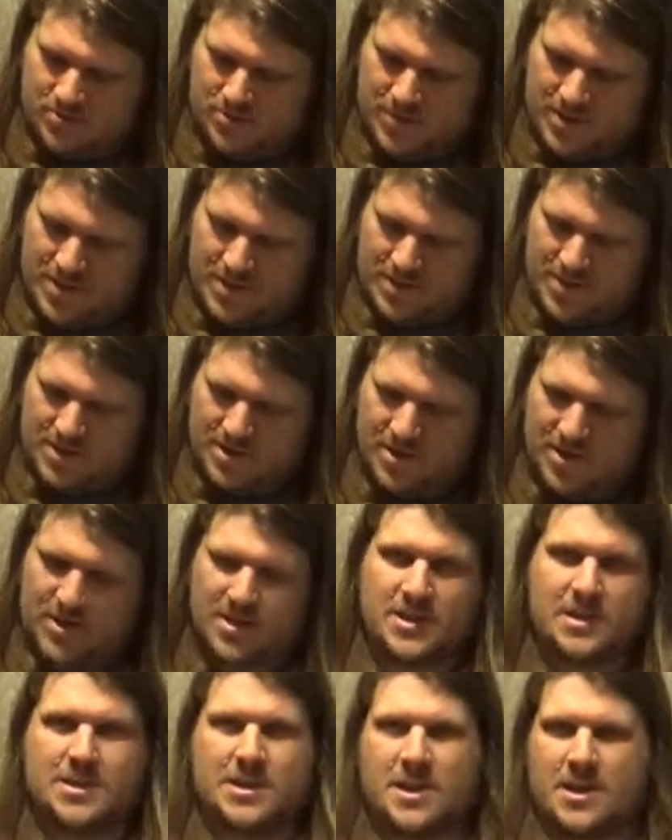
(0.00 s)
we kickstarted
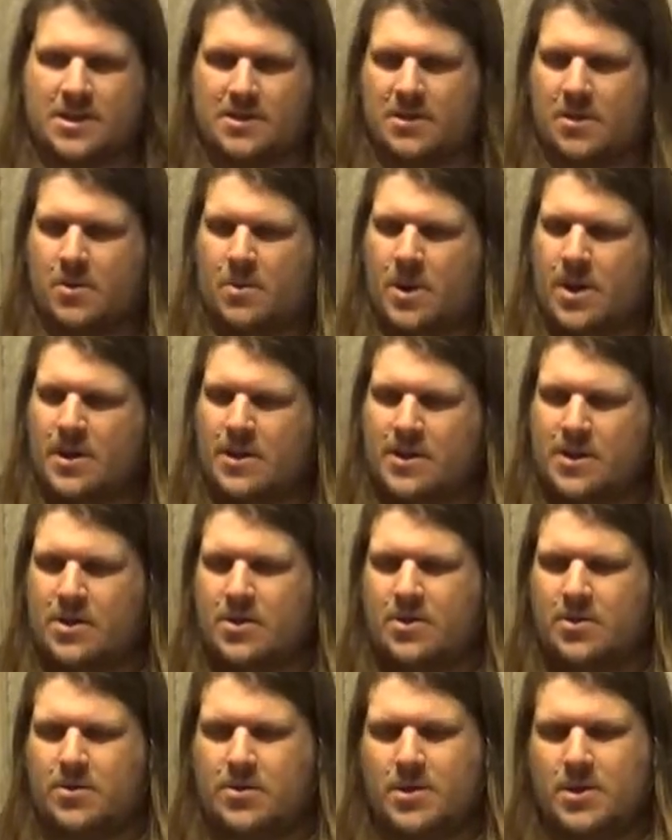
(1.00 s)
this like a while
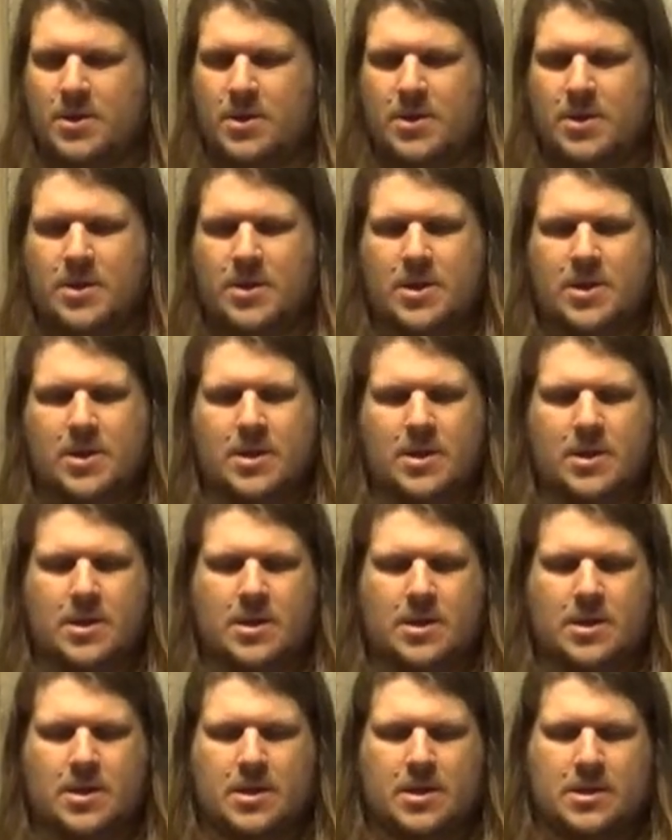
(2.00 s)
ago.
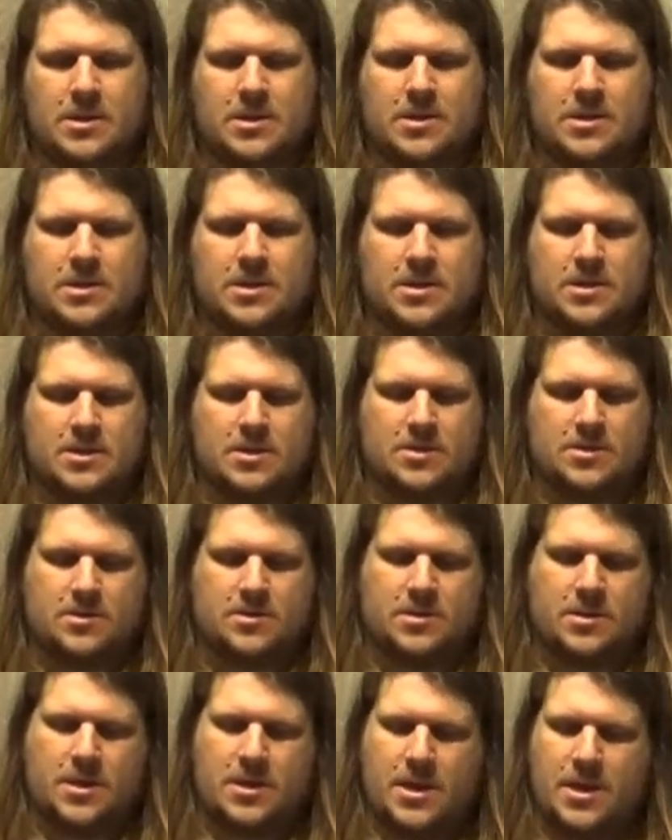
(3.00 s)

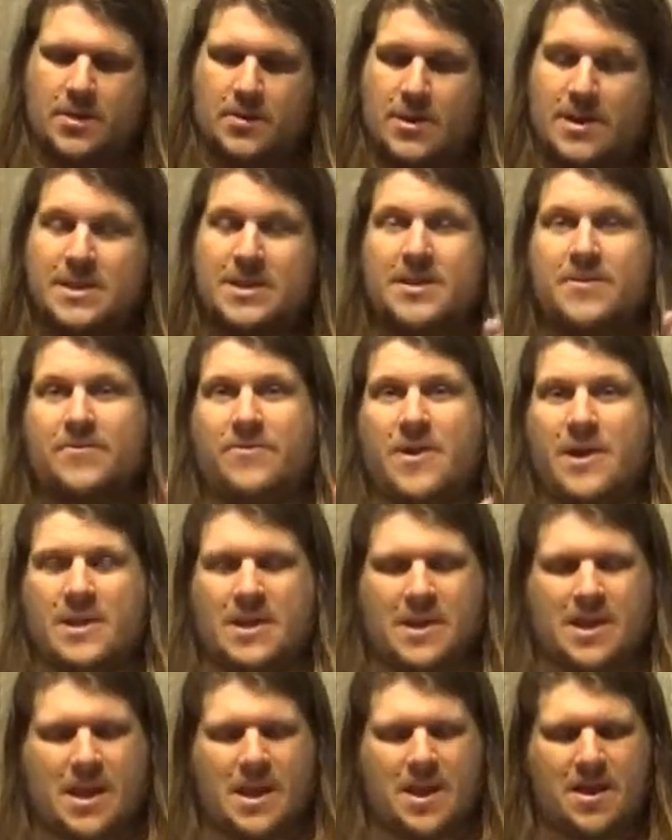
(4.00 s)
So anyway, it
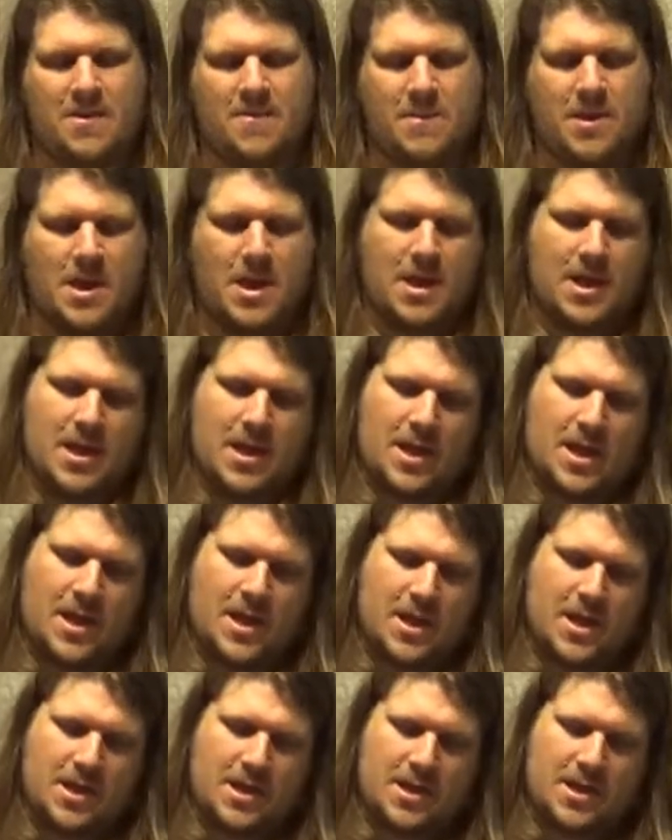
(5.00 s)
finally came,
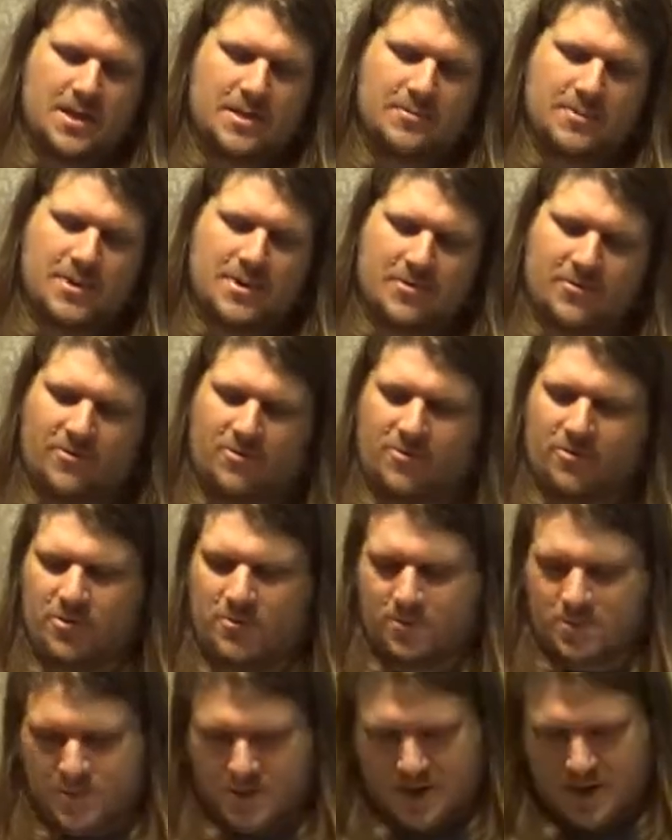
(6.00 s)
and got a little bit of
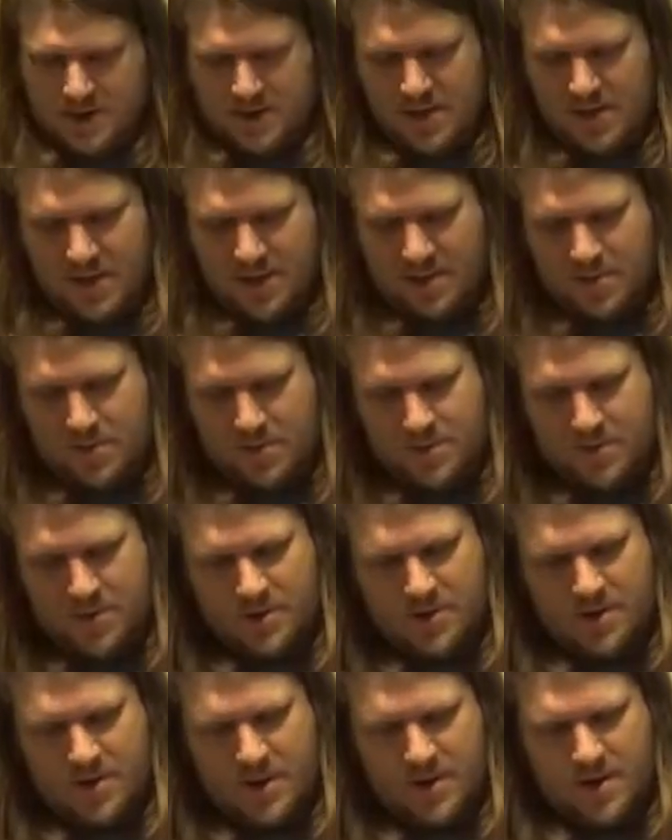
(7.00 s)
crumpling on that corner
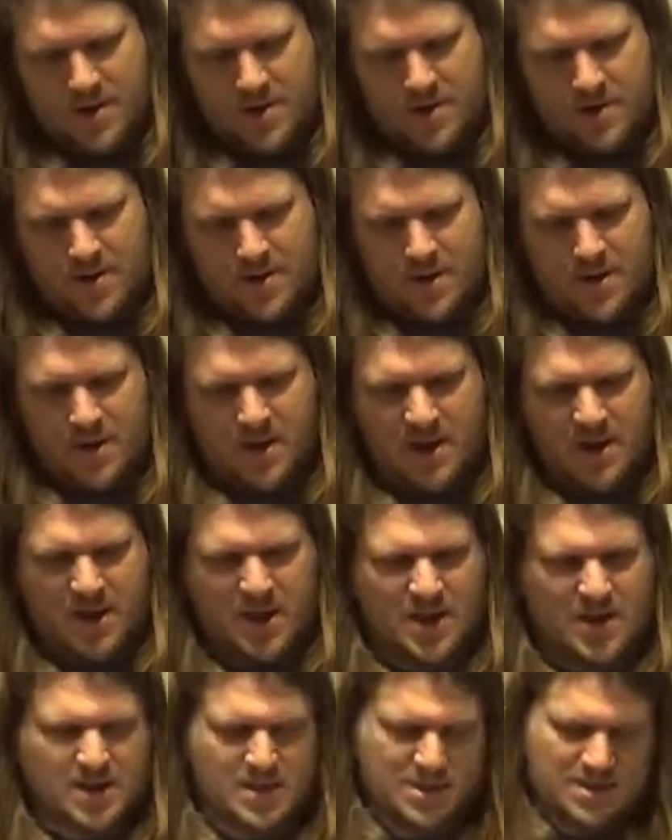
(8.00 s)
there,
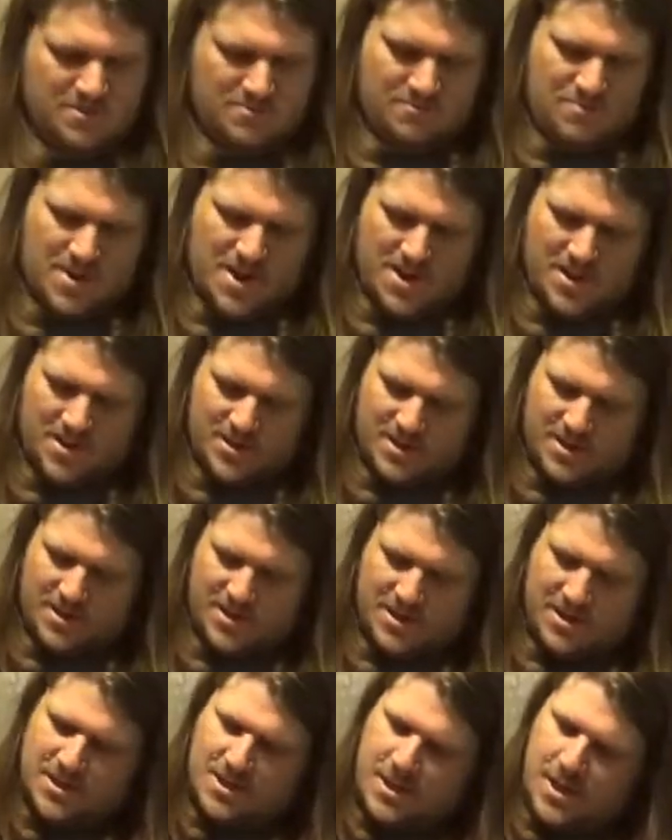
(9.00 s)
and some minor
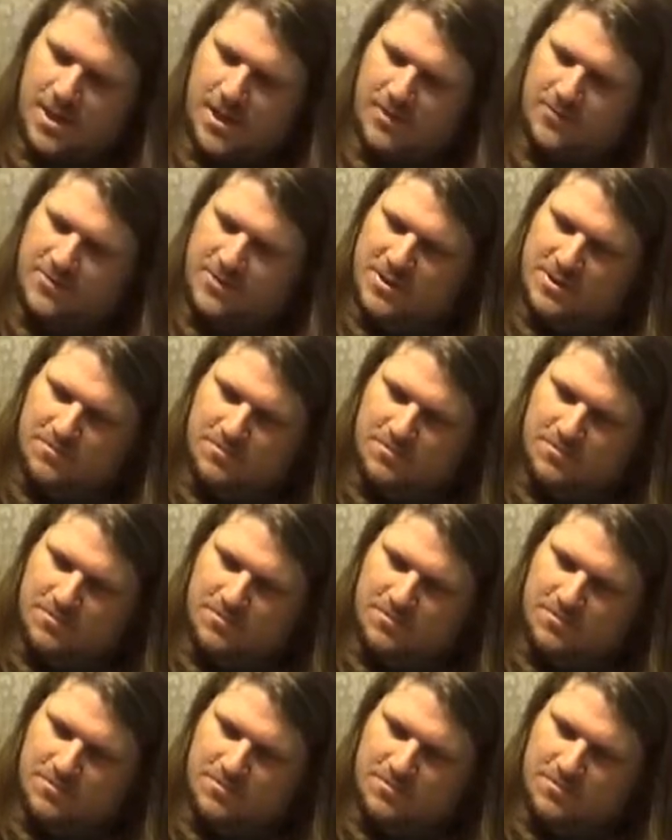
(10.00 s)
scuffs,